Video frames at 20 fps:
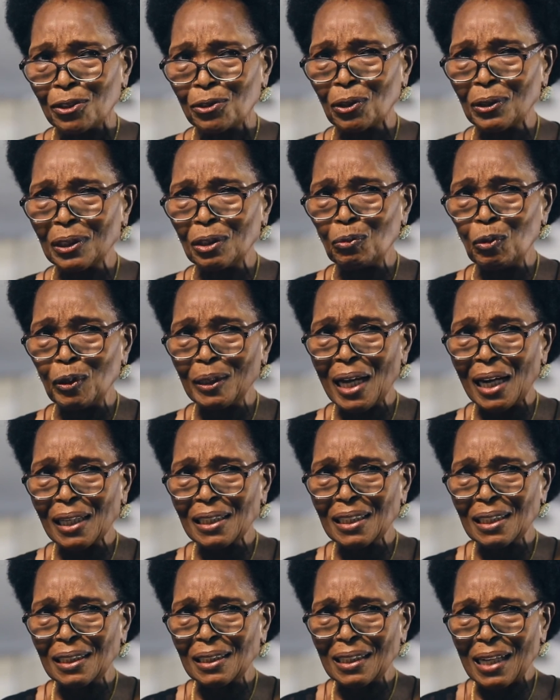So with that
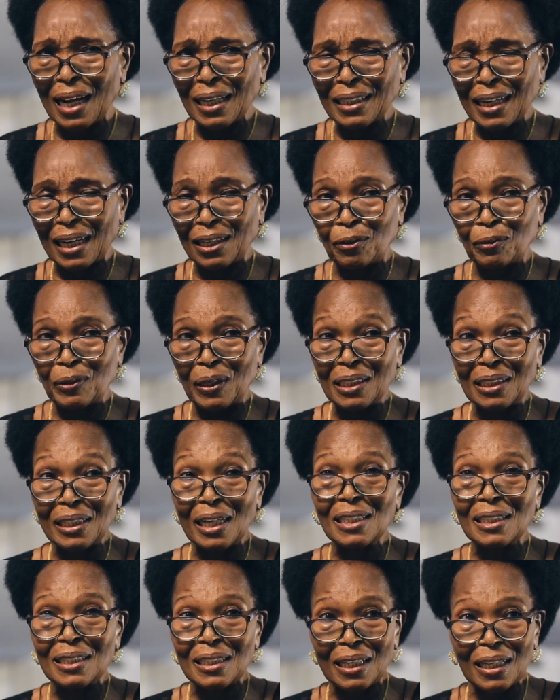kind of, it's
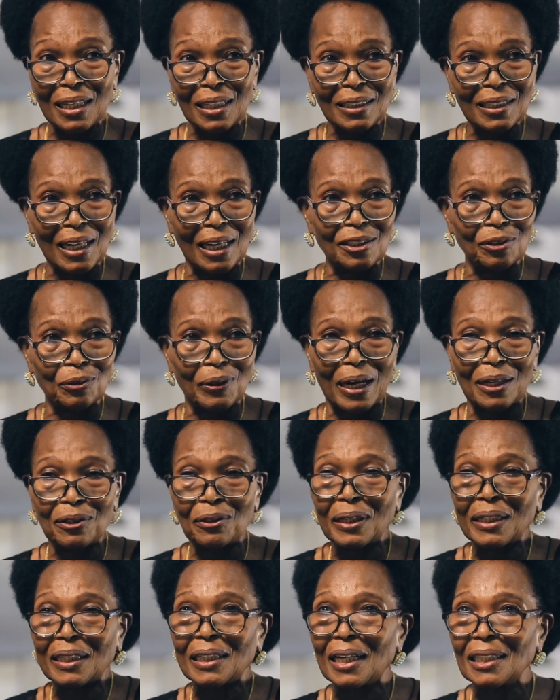a skill that you
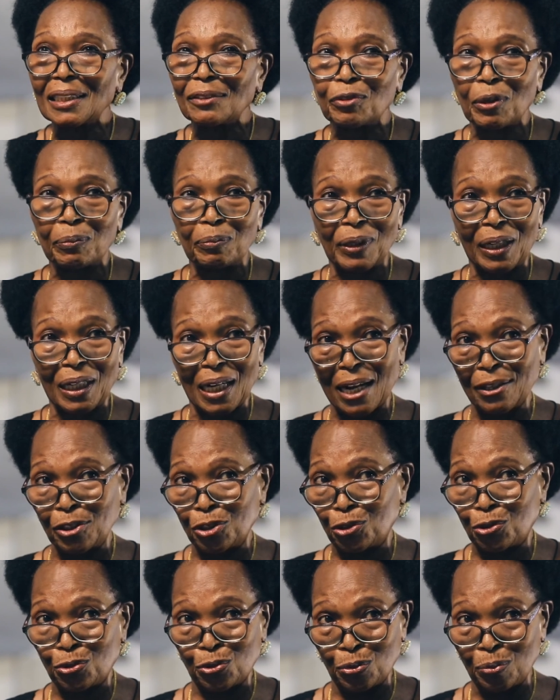cannot get from
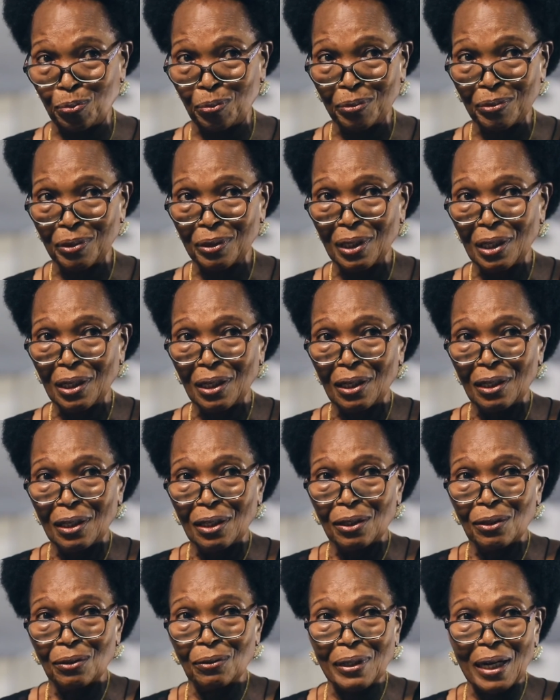classroom,
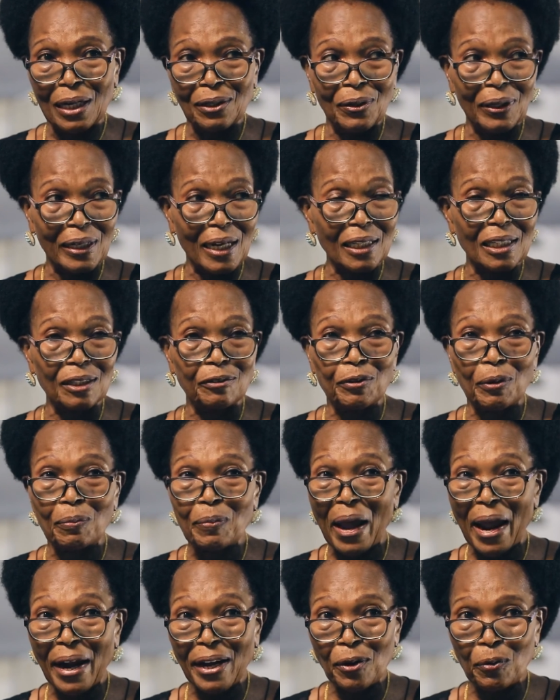you cannot get it from
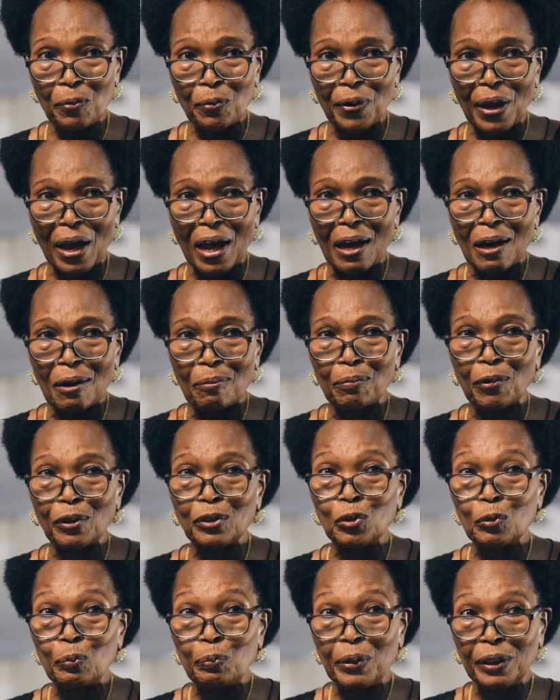anywhere,
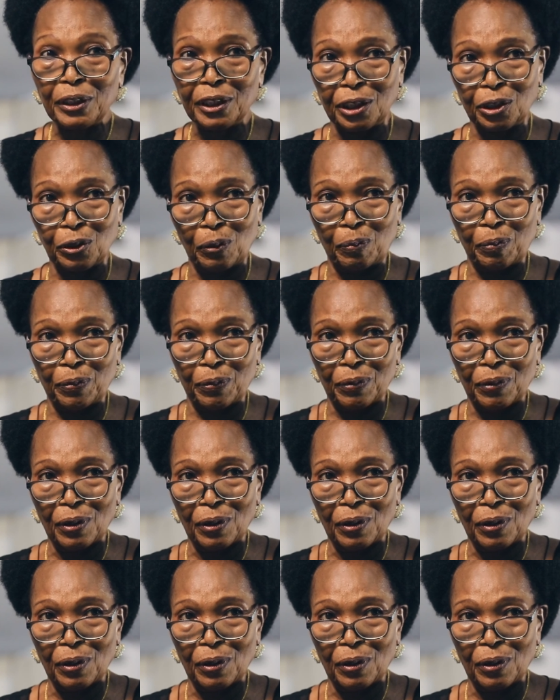but you build it up.